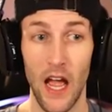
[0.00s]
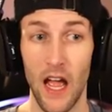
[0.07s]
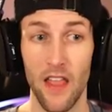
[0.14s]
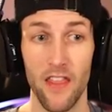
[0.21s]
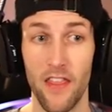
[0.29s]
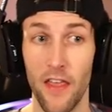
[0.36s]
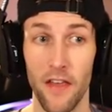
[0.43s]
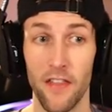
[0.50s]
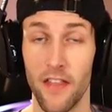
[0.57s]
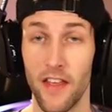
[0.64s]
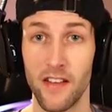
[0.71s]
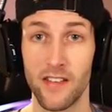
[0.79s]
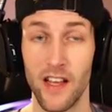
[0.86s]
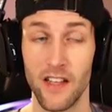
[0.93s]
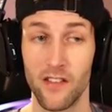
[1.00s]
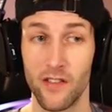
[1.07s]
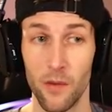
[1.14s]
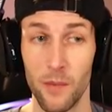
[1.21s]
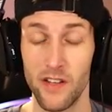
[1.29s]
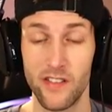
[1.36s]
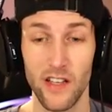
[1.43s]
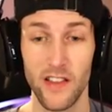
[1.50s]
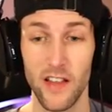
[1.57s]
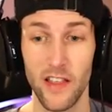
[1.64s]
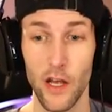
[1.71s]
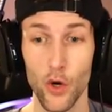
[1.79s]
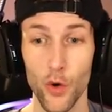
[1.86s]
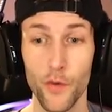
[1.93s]
and they said, somebody said
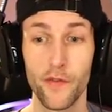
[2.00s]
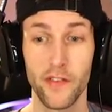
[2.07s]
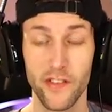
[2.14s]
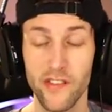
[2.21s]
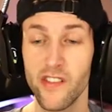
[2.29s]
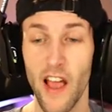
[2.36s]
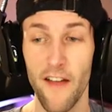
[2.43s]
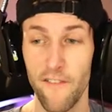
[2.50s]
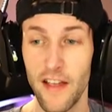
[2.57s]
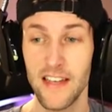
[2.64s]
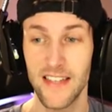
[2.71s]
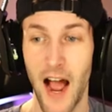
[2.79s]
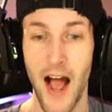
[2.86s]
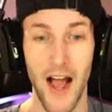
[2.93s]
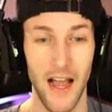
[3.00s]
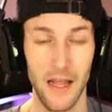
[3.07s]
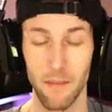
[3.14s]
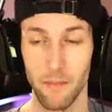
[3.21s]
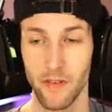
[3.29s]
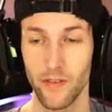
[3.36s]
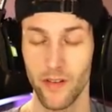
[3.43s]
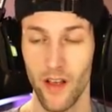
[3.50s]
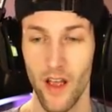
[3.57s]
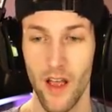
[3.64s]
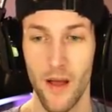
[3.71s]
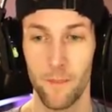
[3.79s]
that they oofed 7 times.